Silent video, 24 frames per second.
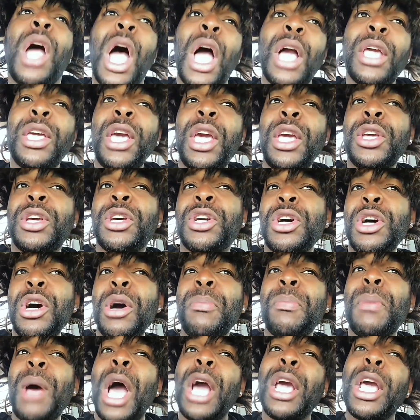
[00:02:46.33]
I can't
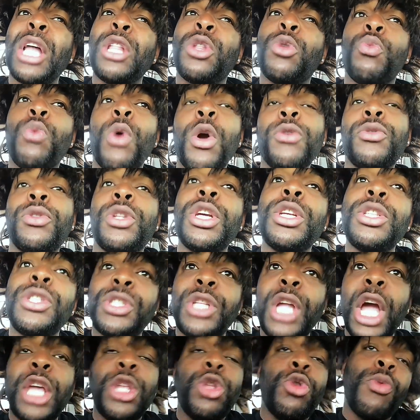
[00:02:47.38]
come. I got to work
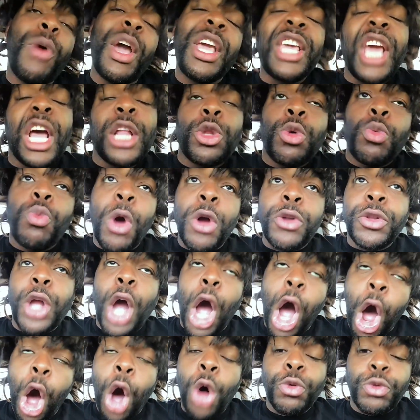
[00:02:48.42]
this day. You ain't got to work
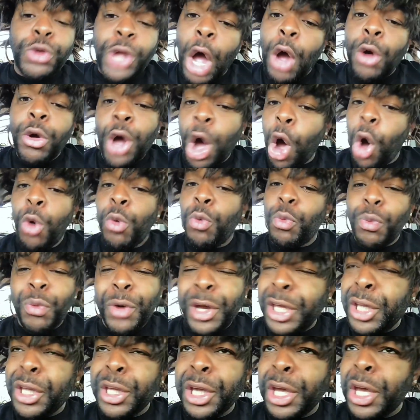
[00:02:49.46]
the whole doggone
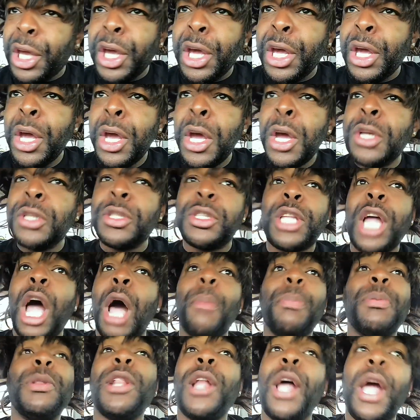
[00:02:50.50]
weekend.
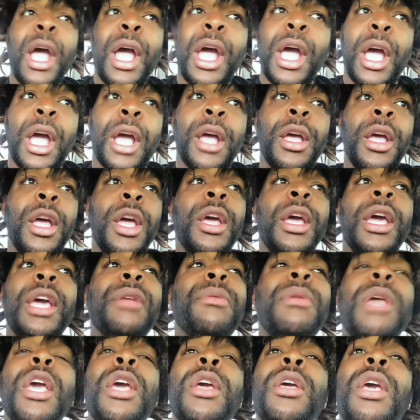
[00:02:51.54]
Stop lying.
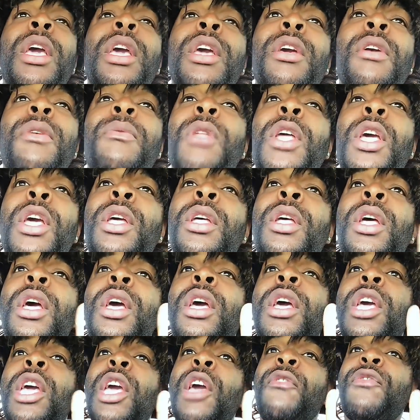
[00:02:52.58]
And
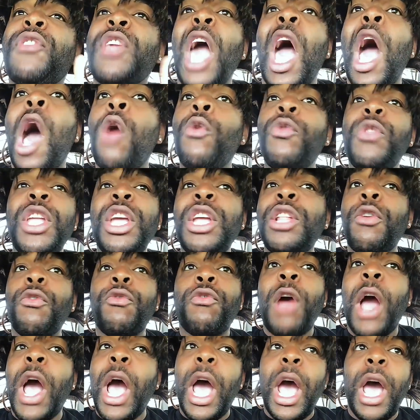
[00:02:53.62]
if y'all need a
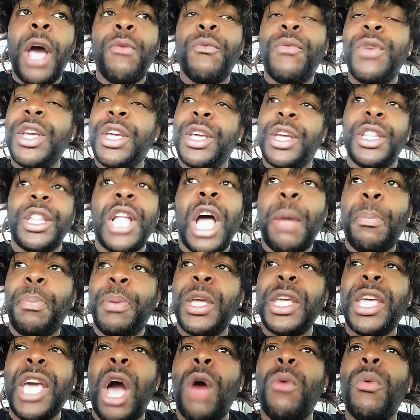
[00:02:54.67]
ride, we cannot
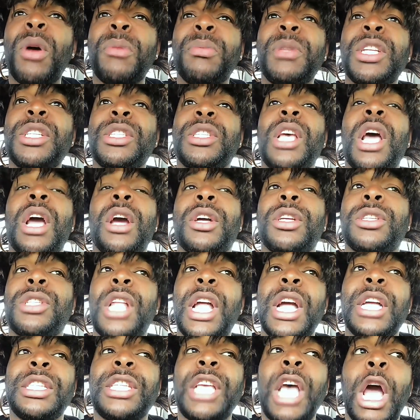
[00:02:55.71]
pick y'all up this time. Because
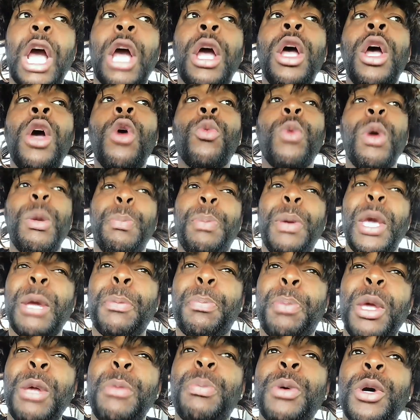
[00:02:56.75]
last time we
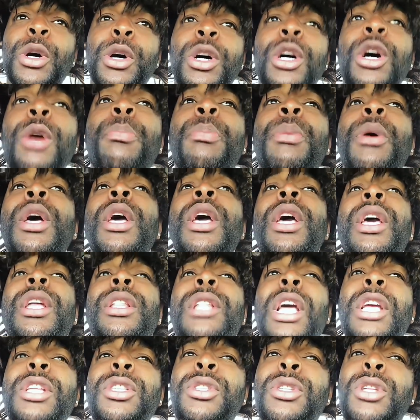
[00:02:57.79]
picked people up,
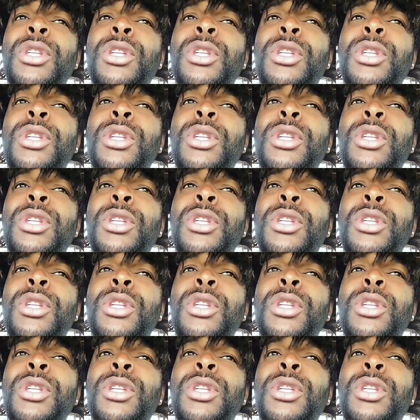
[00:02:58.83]
they